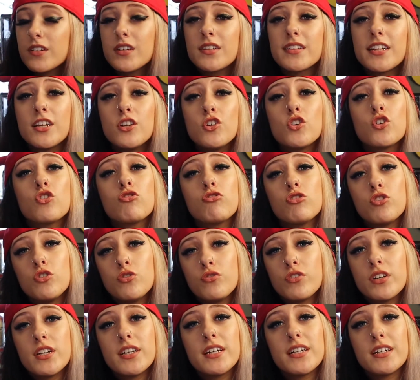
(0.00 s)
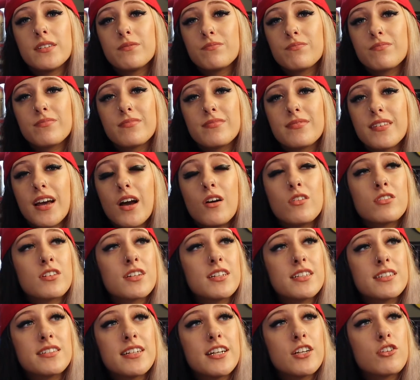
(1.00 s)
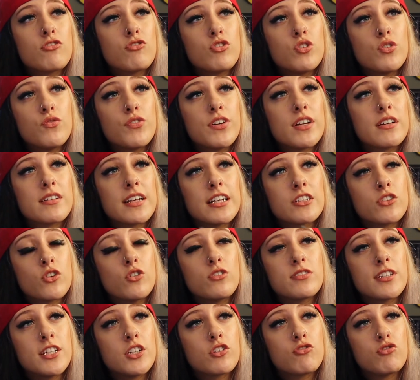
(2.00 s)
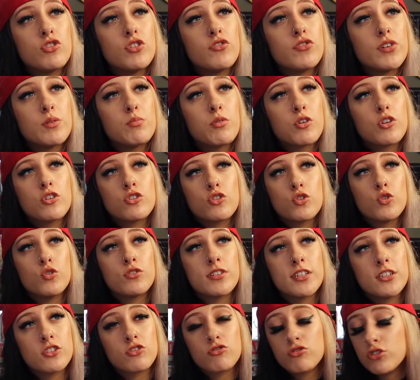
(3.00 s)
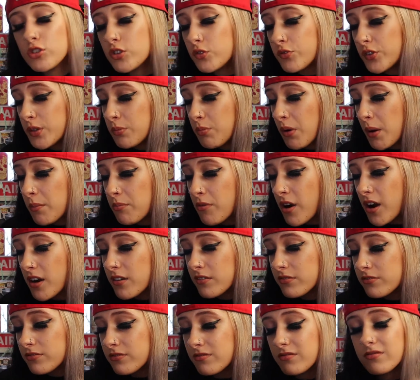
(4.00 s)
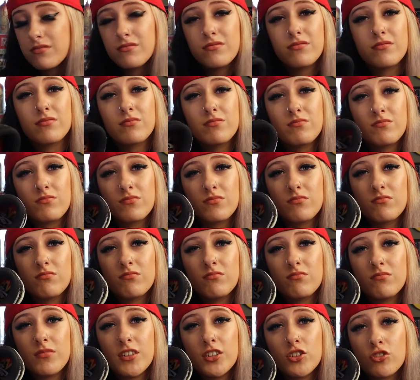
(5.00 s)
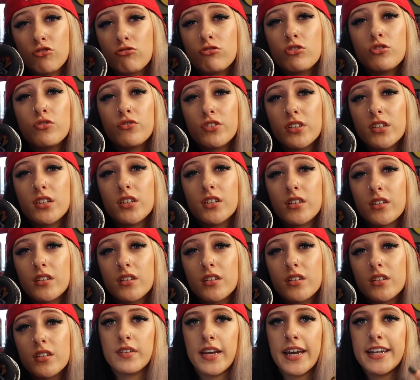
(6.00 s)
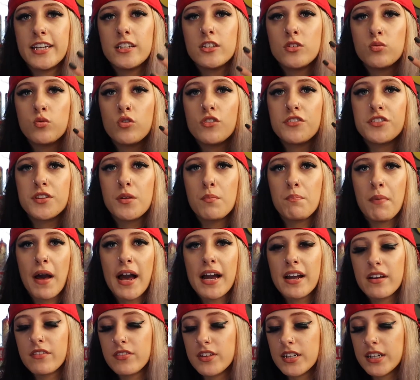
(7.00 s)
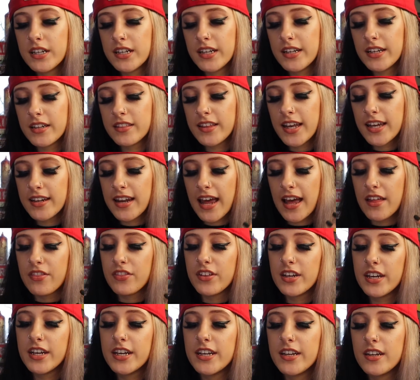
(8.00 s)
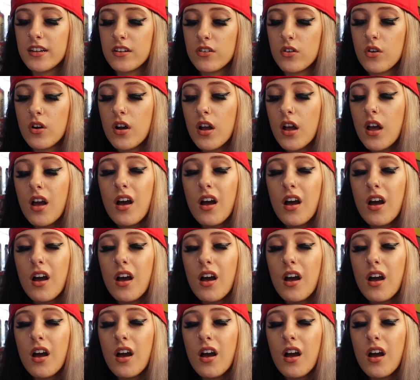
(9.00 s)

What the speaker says: They look groovy, innit? I was going to say groovy, and I was like, don't say groovy because who says groovy? But bruv, it's groovy. Heading towards the back of the kick then and the heel.